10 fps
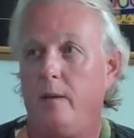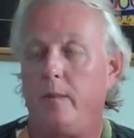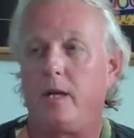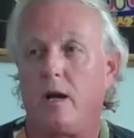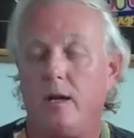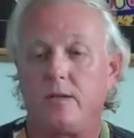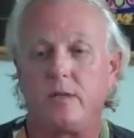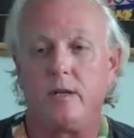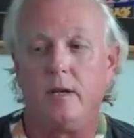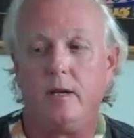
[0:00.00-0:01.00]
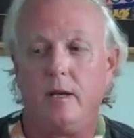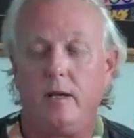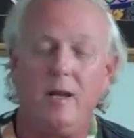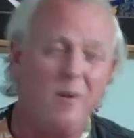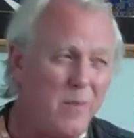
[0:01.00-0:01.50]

Because, you know,